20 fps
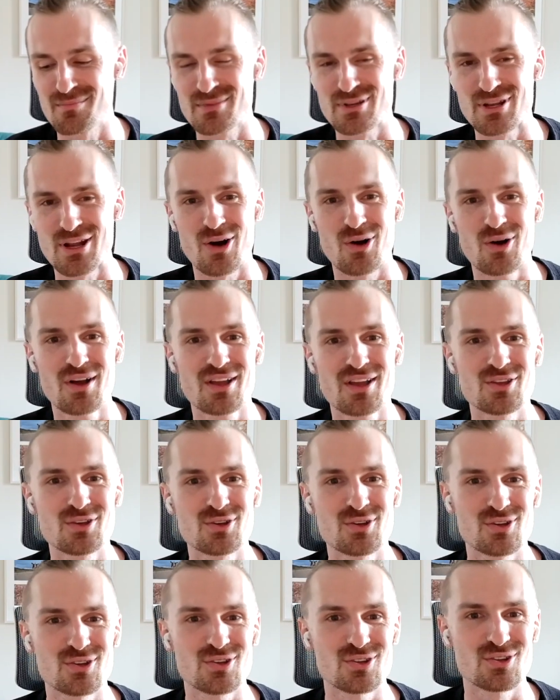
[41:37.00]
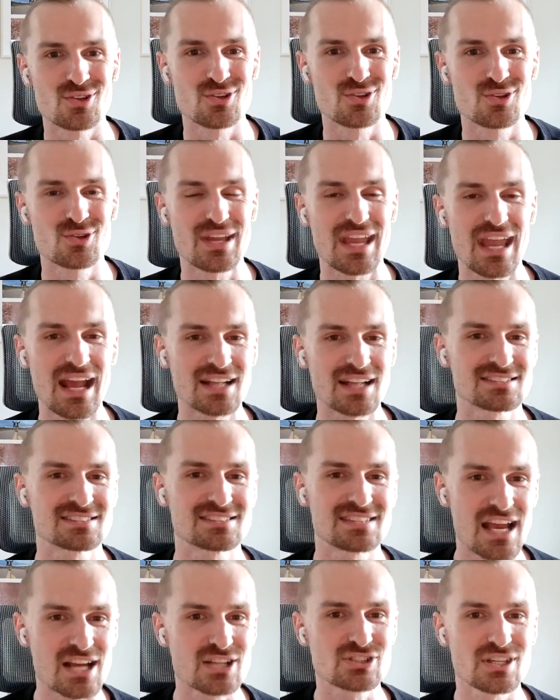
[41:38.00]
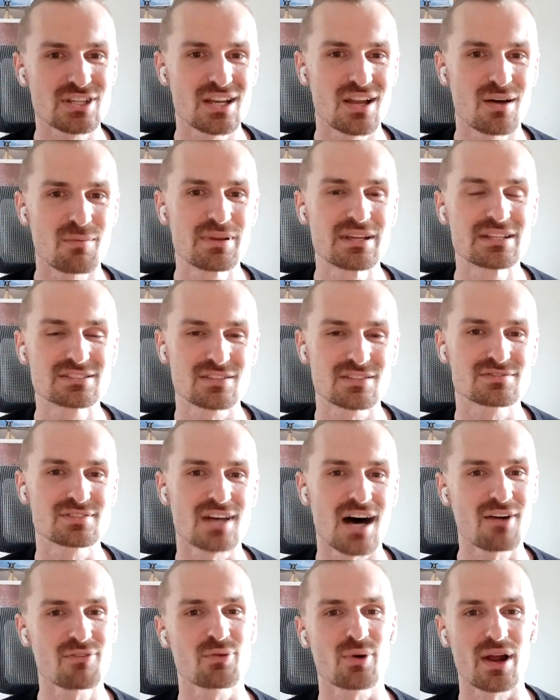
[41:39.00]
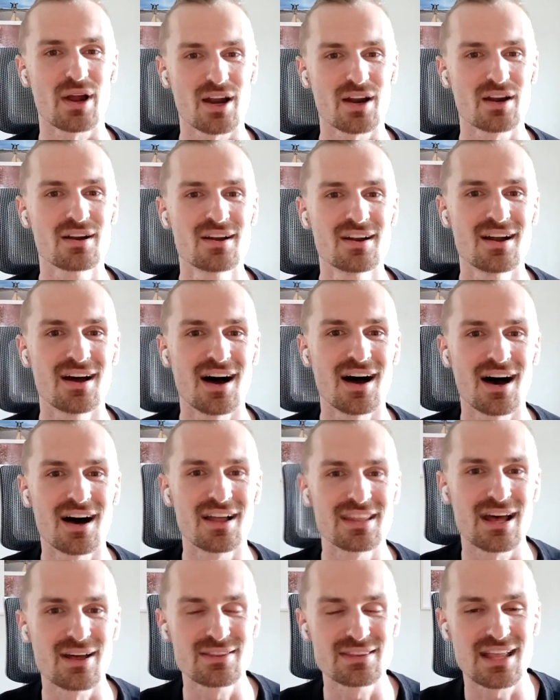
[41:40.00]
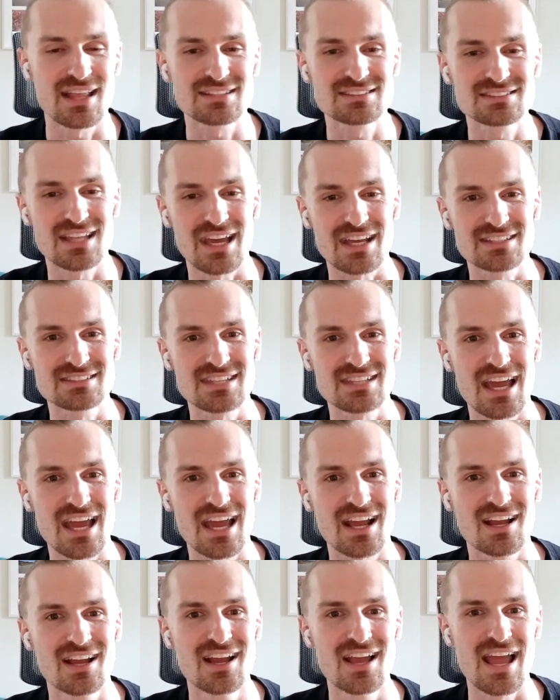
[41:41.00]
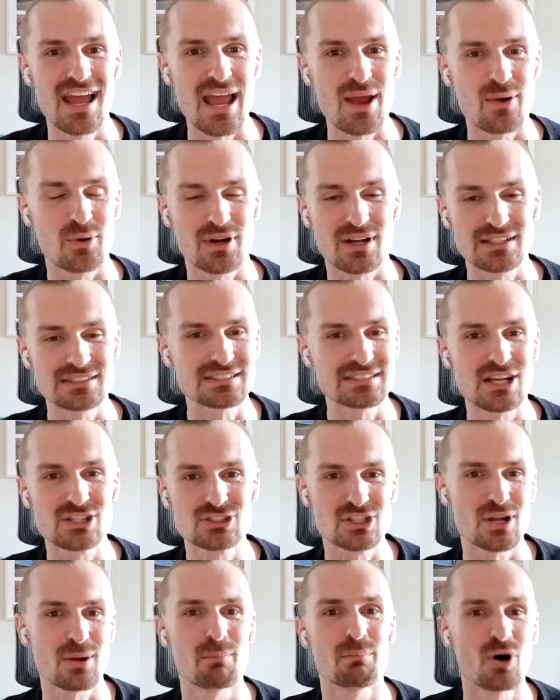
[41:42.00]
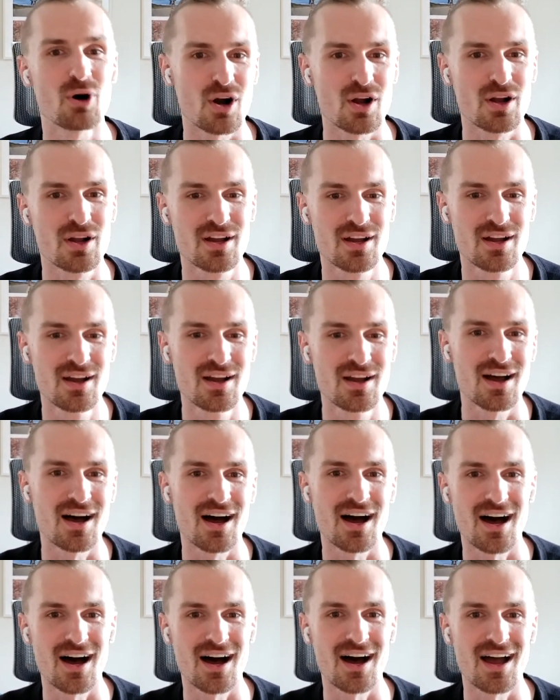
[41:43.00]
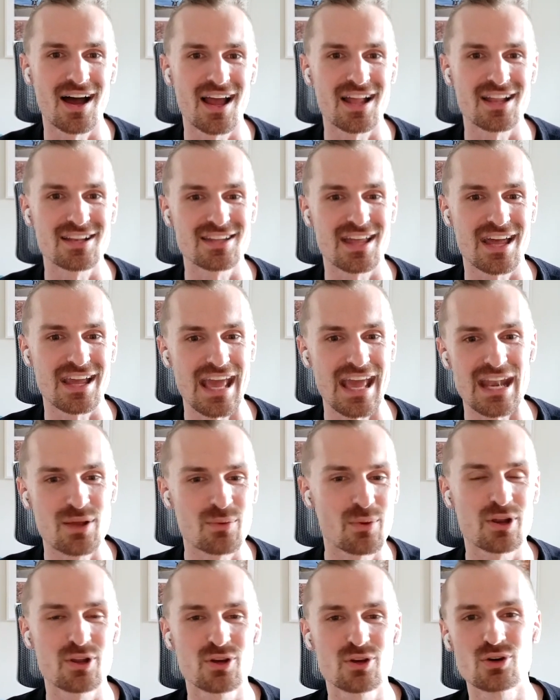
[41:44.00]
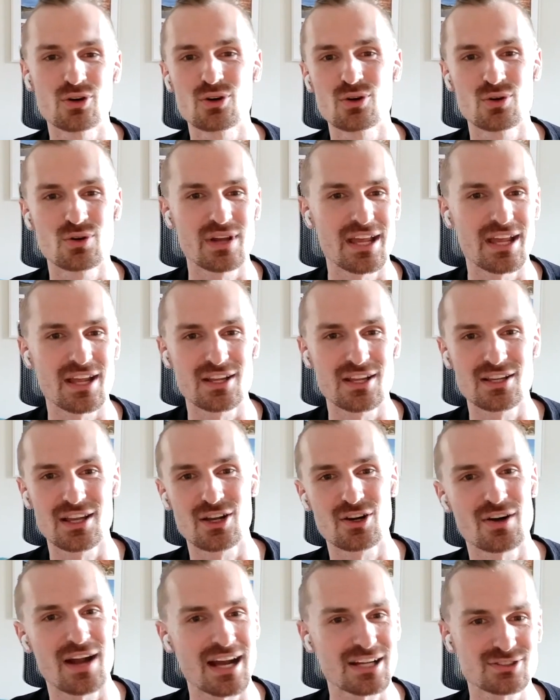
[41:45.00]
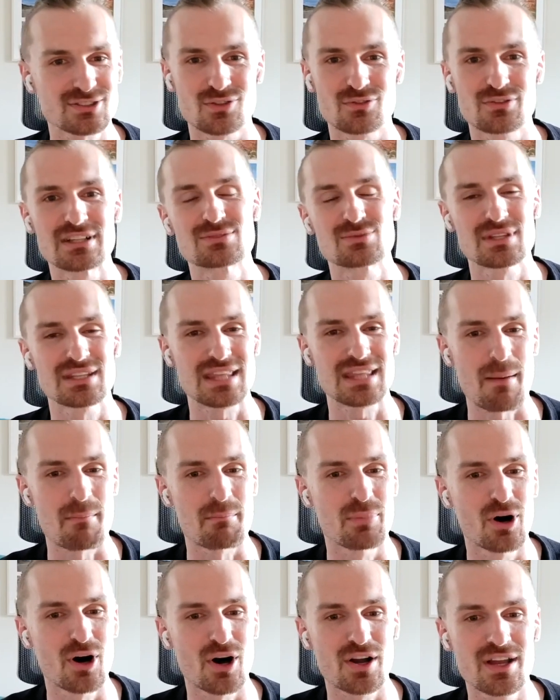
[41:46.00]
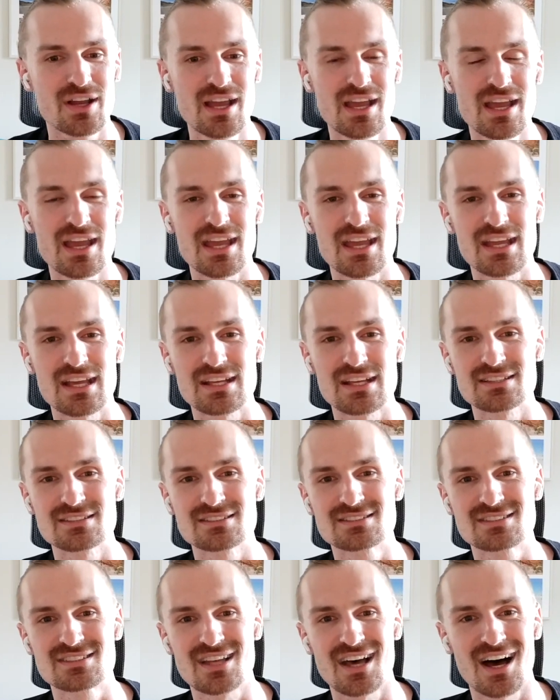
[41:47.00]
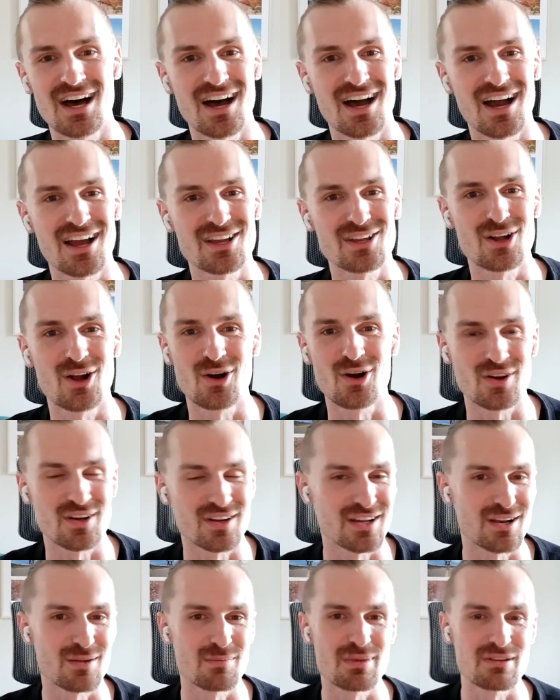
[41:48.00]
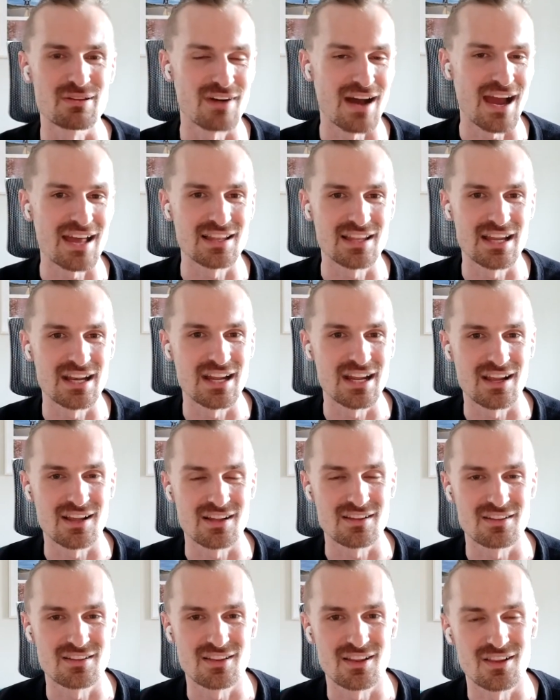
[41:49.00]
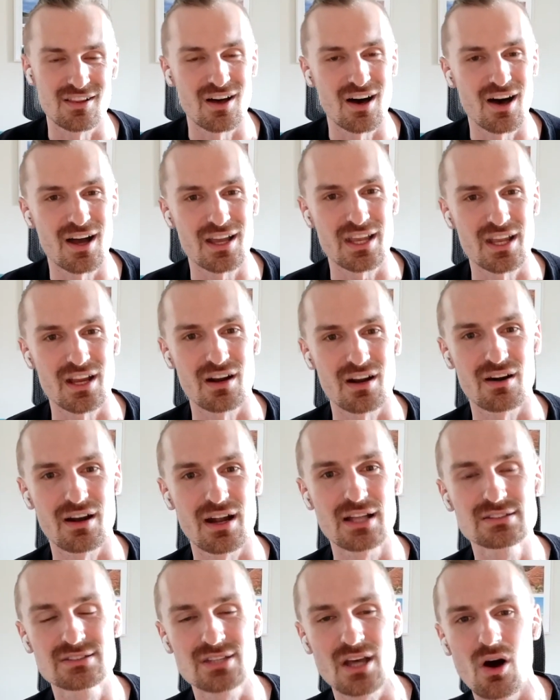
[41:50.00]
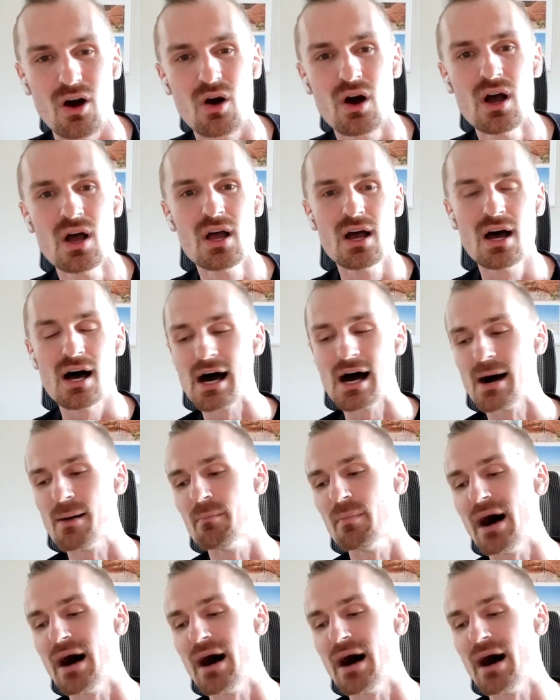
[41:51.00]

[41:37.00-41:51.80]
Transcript: know, you, you can't sanction a piece of software. Uh, that that's like saying, hey, we're going to sanction a book, uh, and like anyone who interacts or reads with that book is, uh, you know, going to be violating the law here. And so um, I